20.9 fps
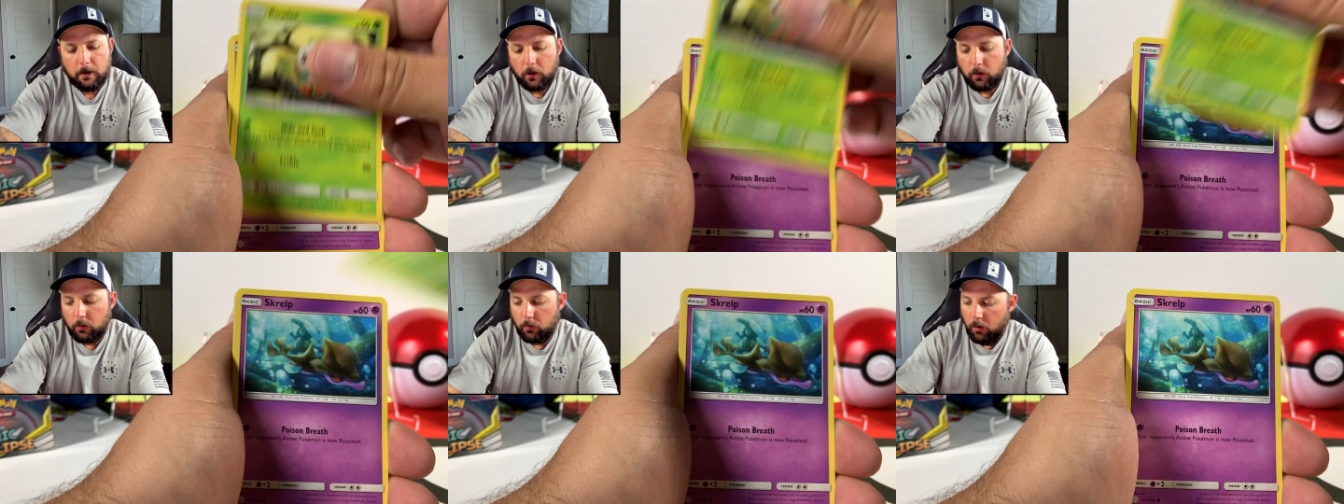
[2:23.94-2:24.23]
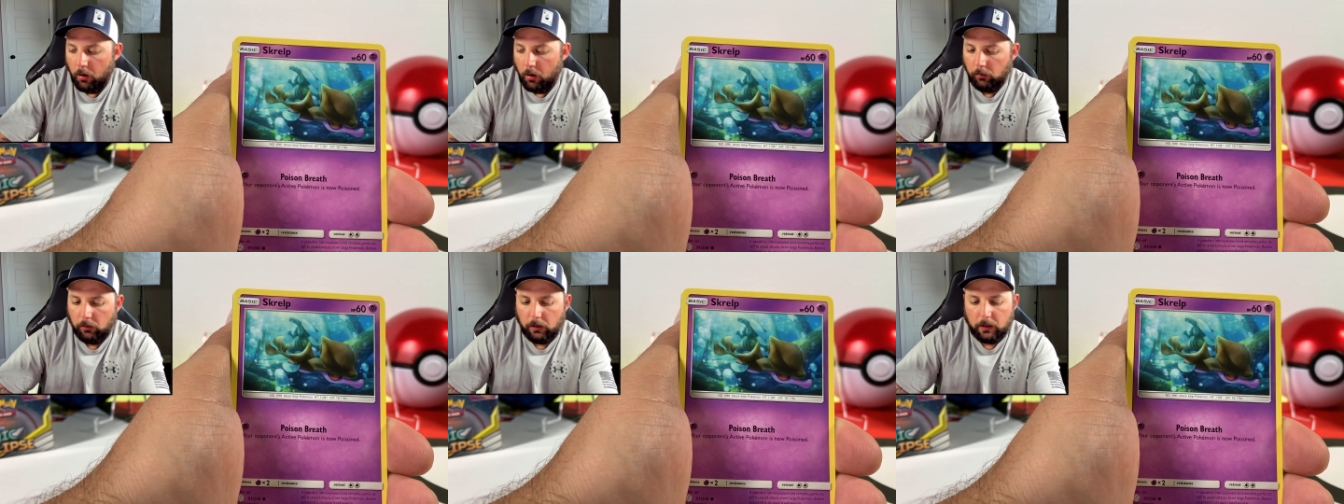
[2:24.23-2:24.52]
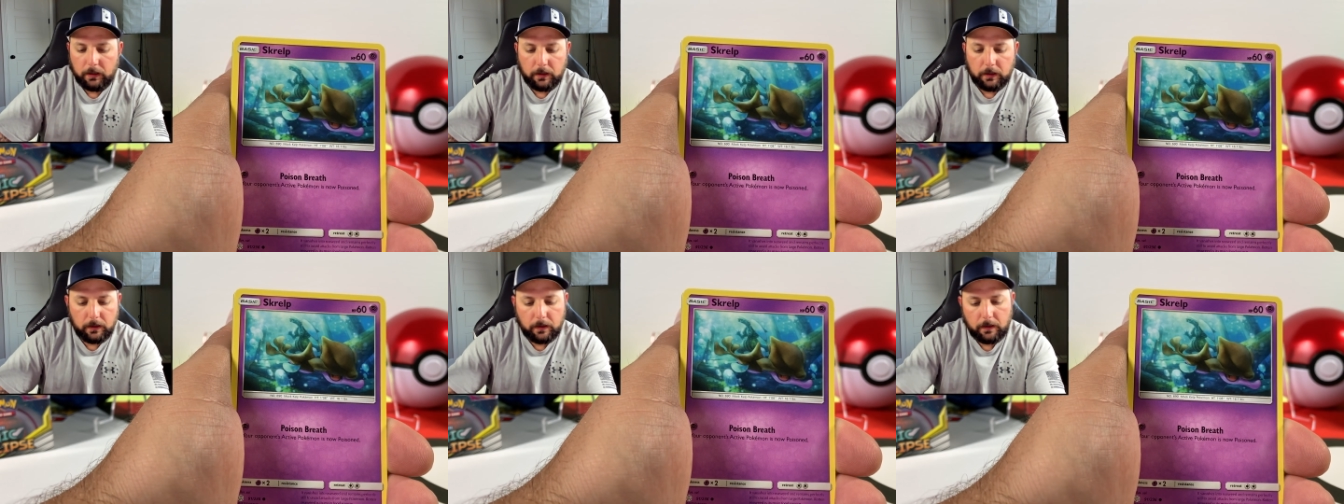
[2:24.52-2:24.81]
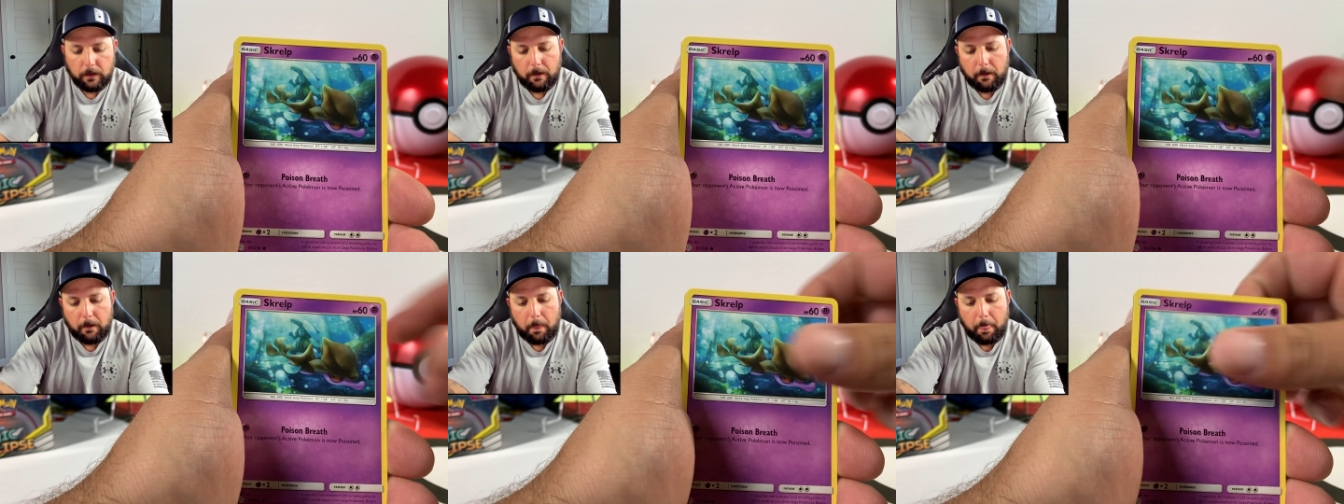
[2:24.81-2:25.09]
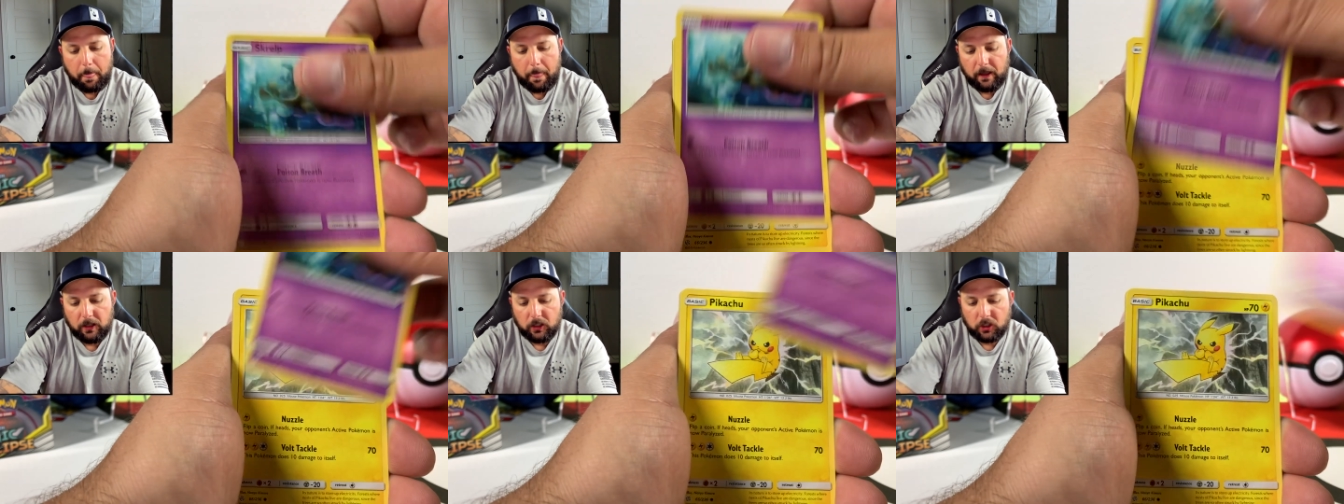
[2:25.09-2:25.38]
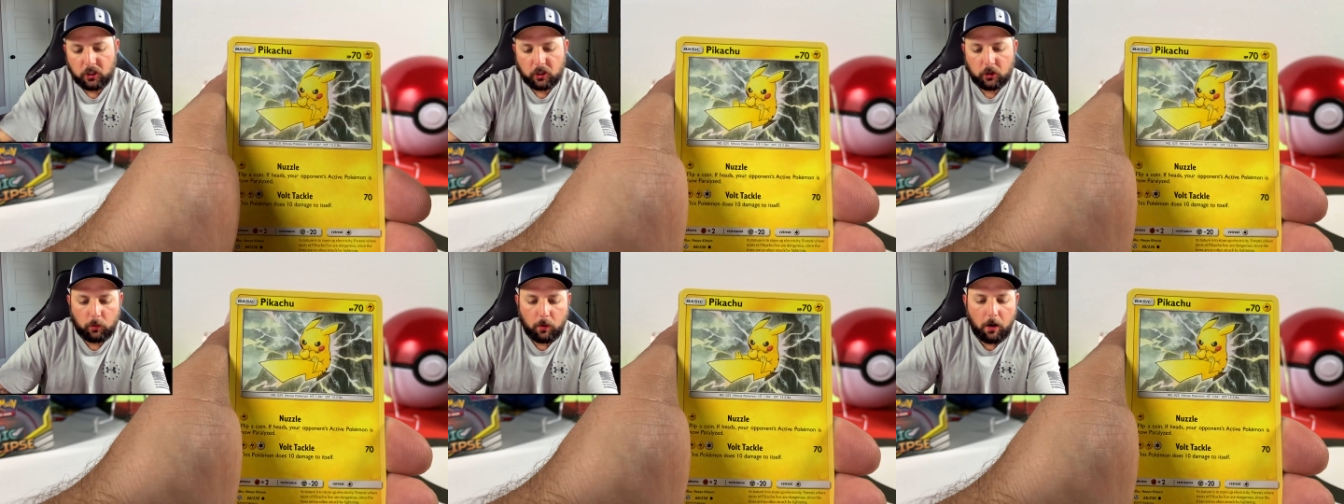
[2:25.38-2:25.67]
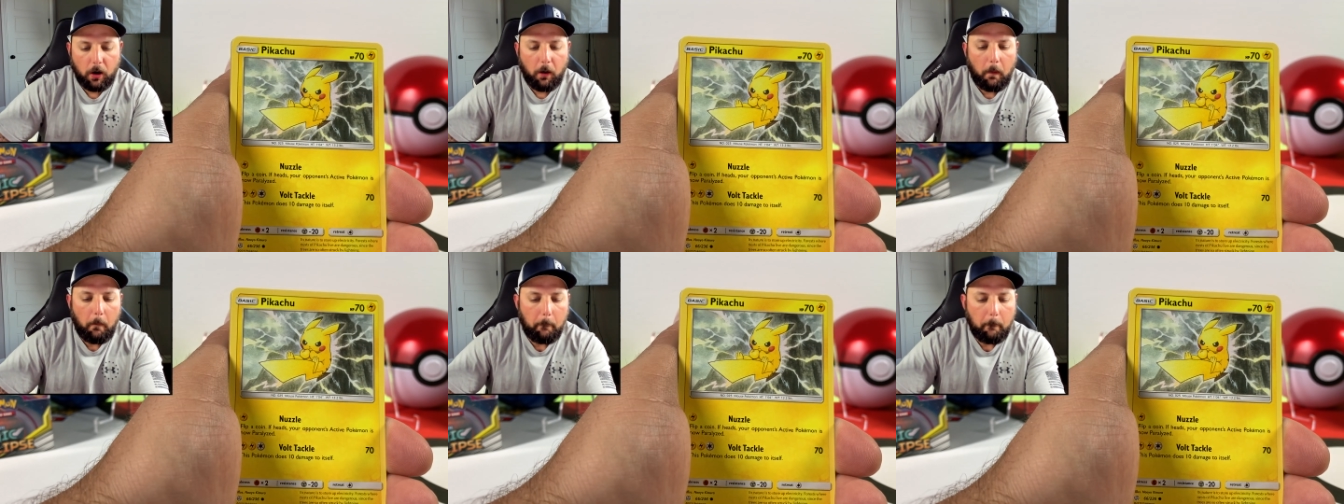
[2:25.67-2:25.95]
Rollet.
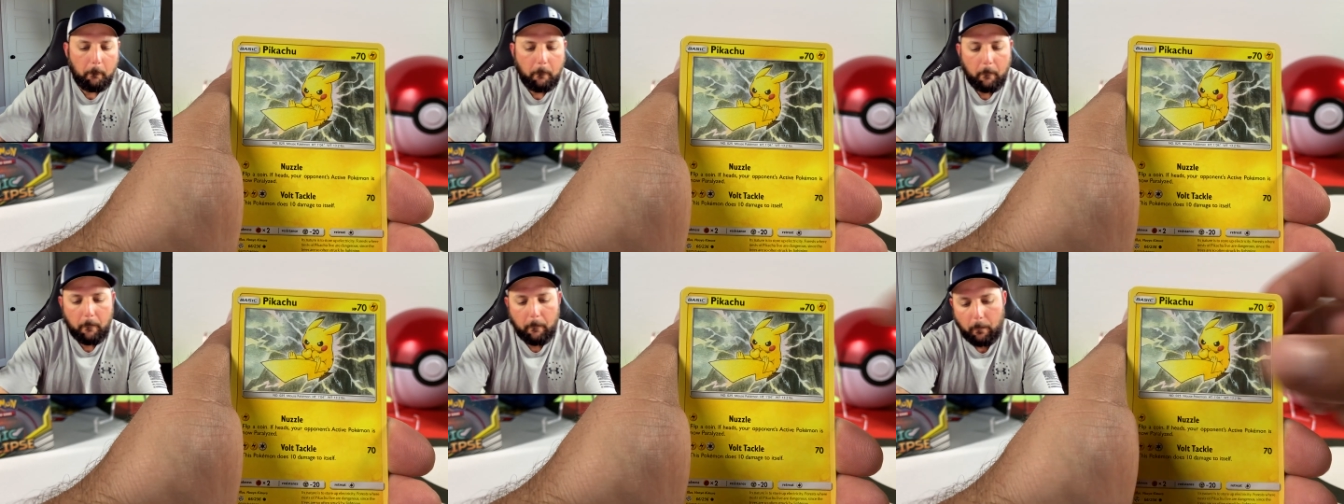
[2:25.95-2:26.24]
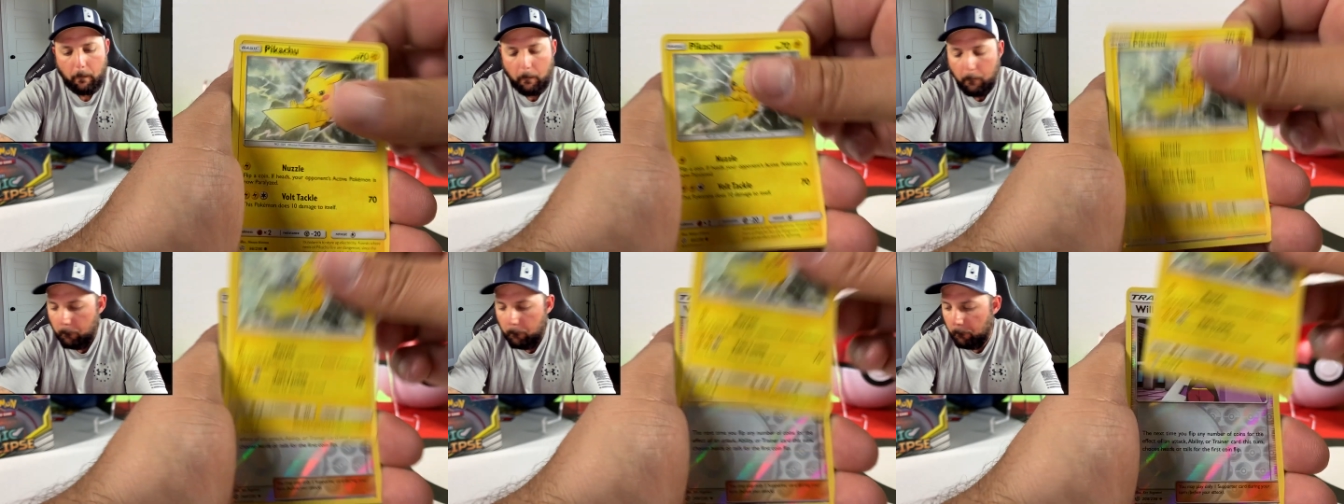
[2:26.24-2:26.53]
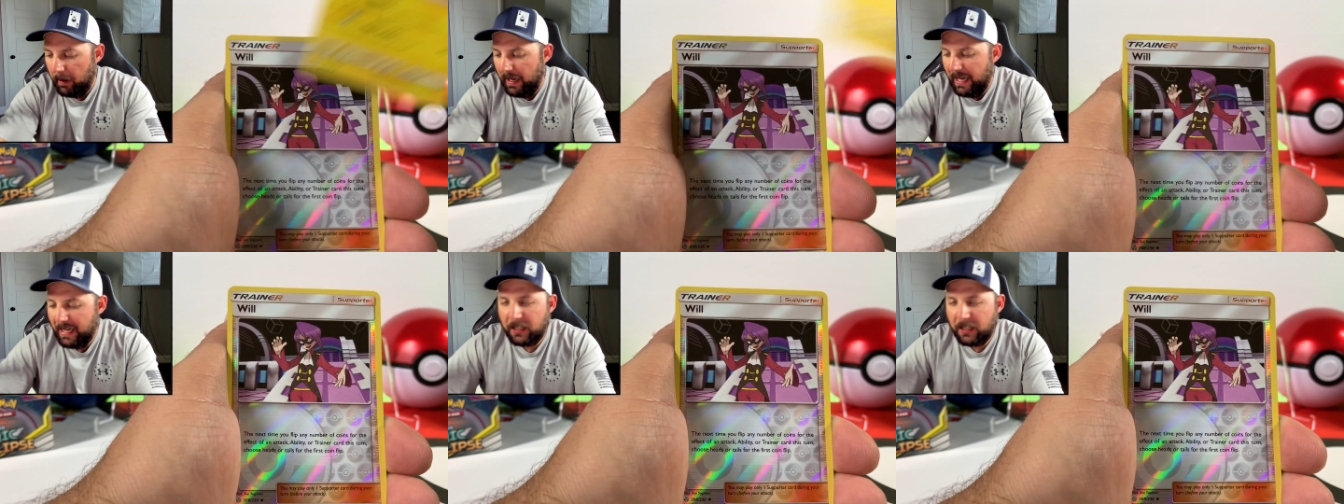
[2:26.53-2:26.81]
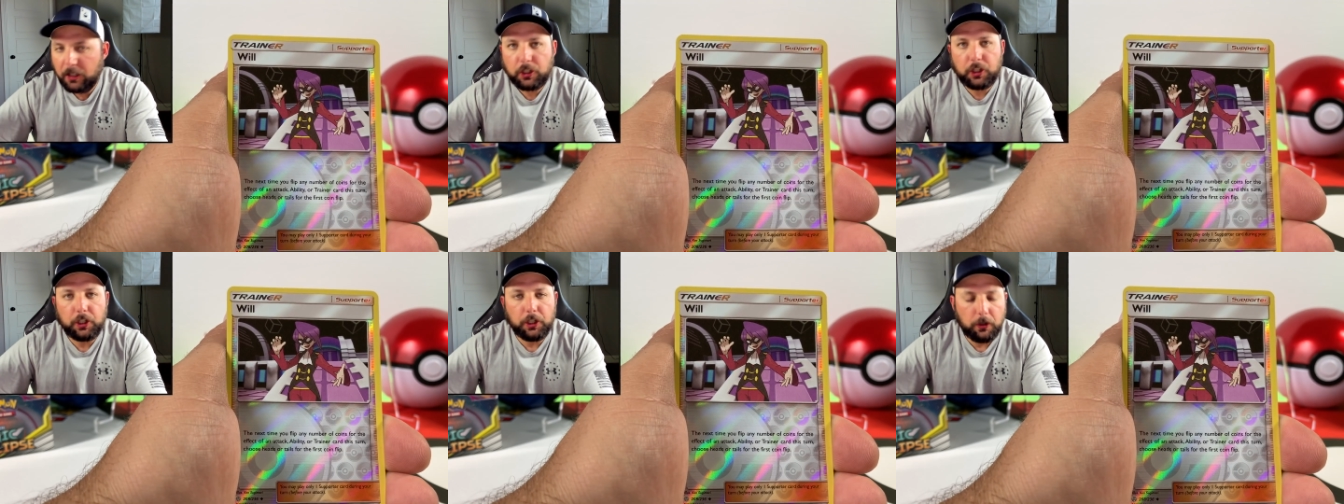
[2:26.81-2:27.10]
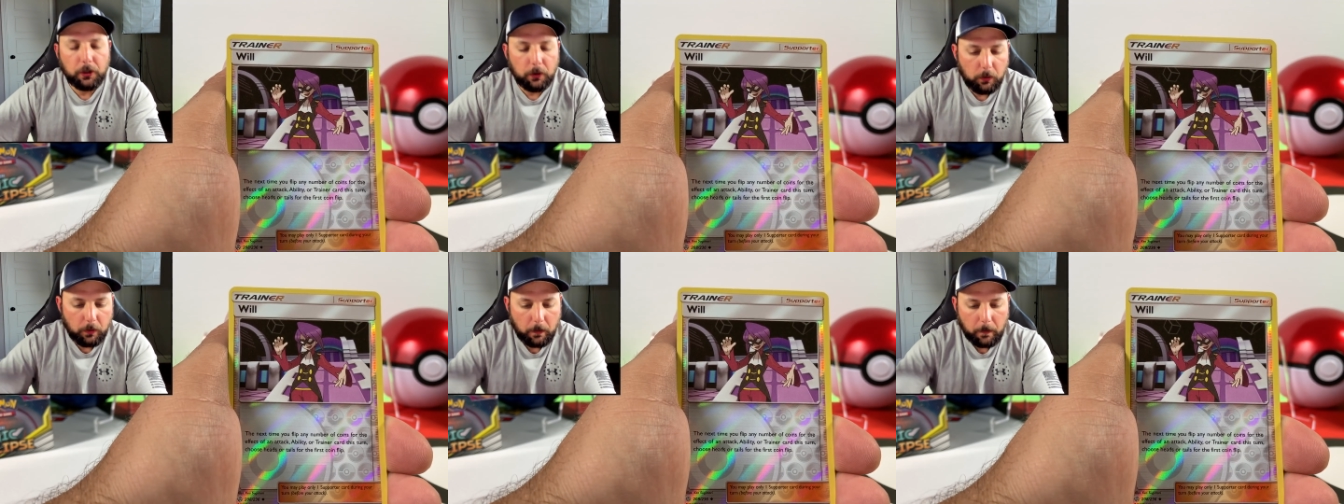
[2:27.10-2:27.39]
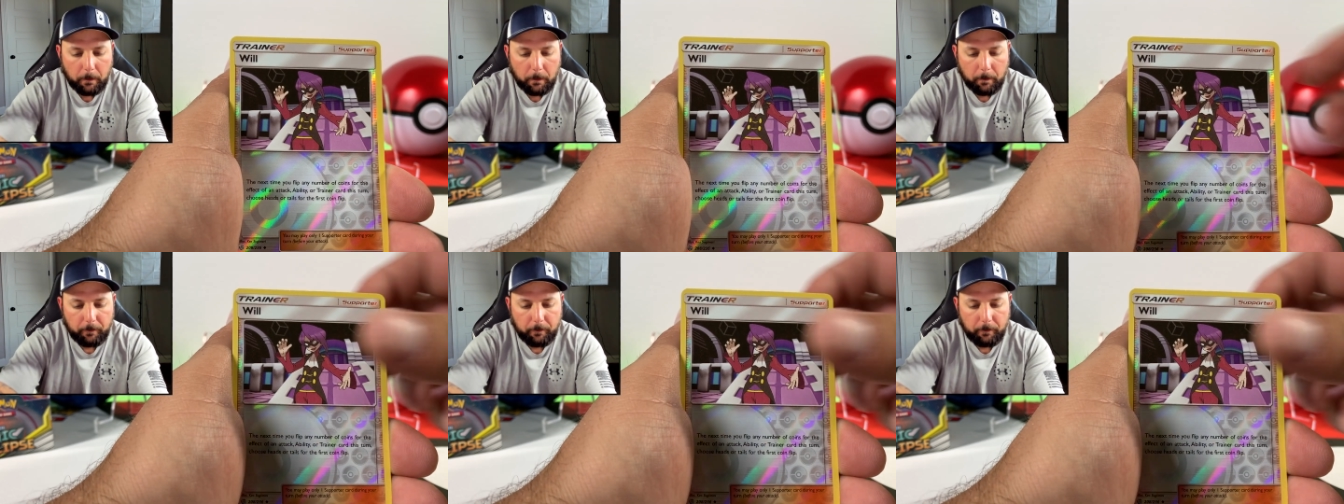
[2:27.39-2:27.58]
Skrelp. Pikachu.